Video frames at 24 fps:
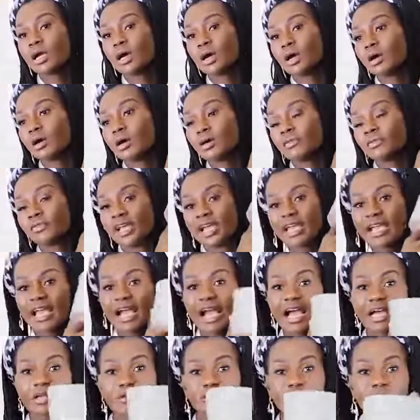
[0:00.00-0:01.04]
of
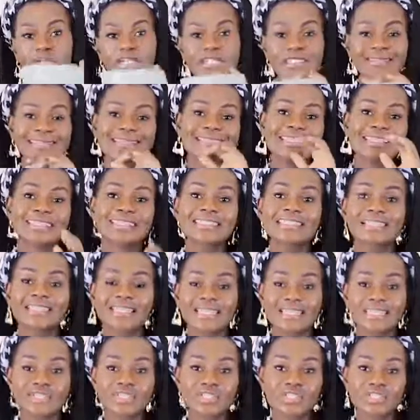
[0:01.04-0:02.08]

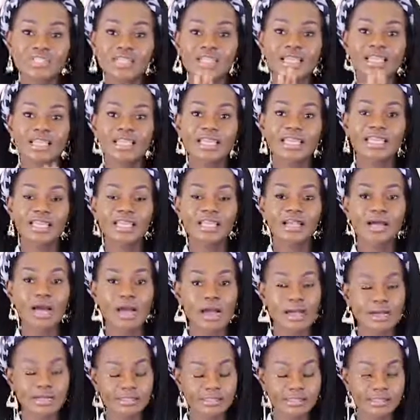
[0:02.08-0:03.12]
106-inch cake
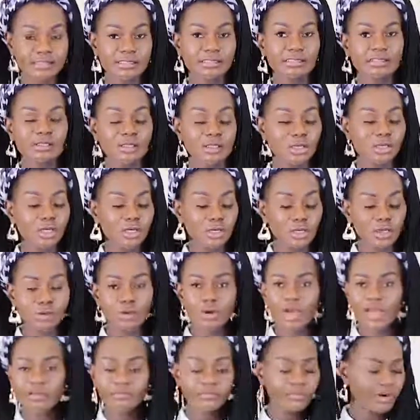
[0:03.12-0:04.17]
cards.
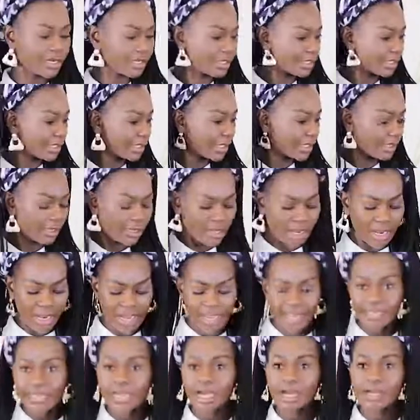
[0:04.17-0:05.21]
Quite frankly,
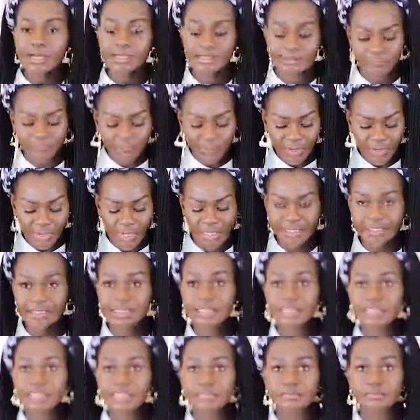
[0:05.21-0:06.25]
I can't
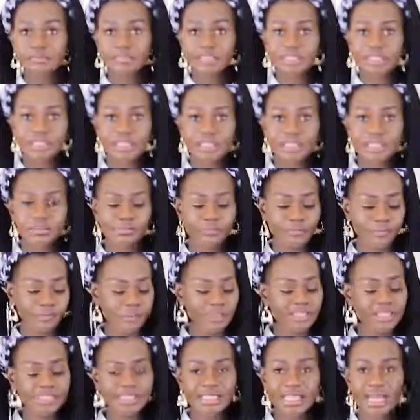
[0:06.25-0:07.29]
find the receipt for
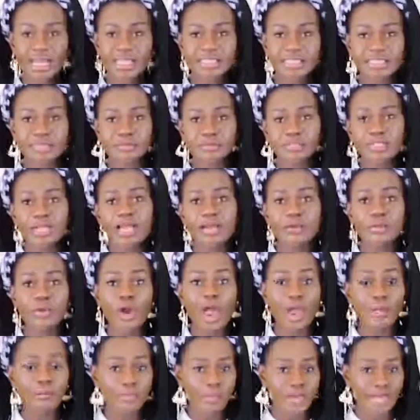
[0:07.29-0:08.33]
these items. I
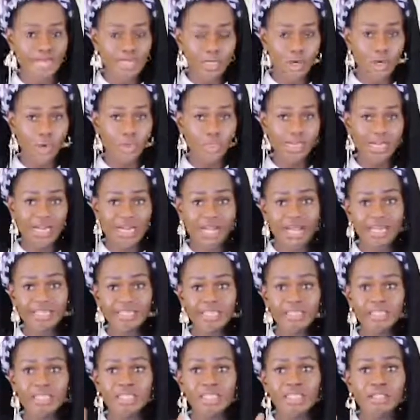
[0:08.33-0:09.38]
went back
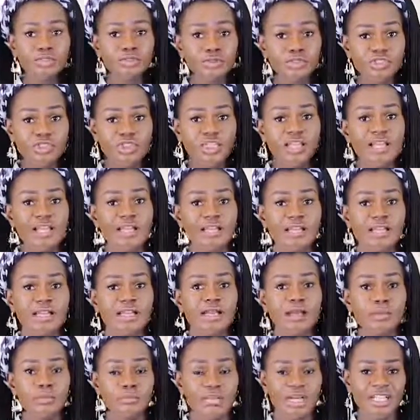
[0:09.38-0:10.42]
online to check,
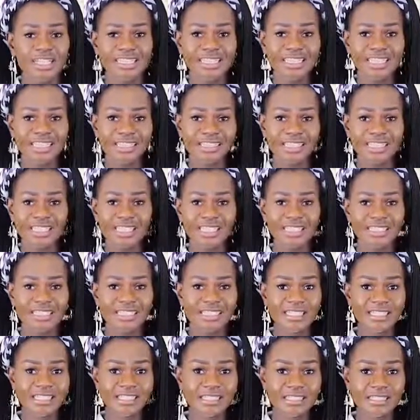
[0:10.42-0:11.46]
but it has
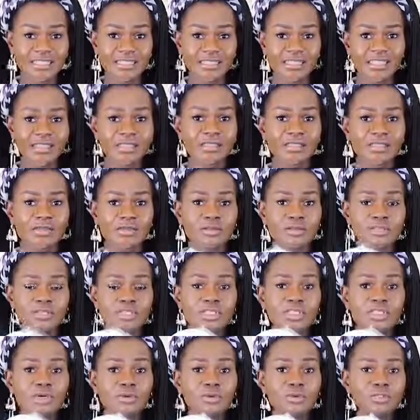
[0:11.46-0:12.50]
since
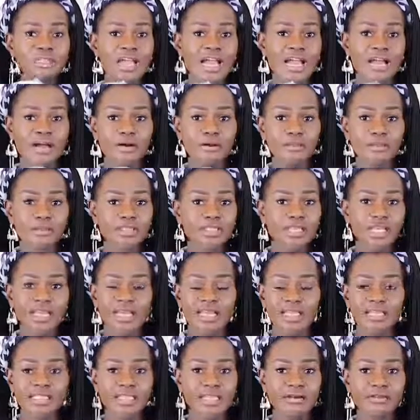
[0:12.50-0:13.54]
sold out,
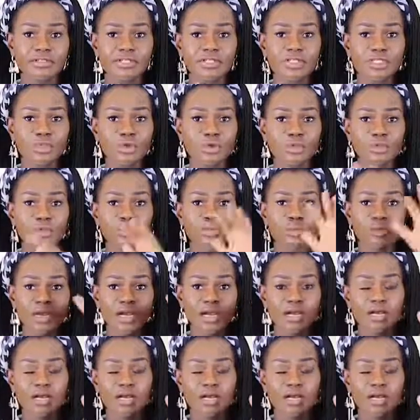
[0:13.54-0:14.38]
and there is no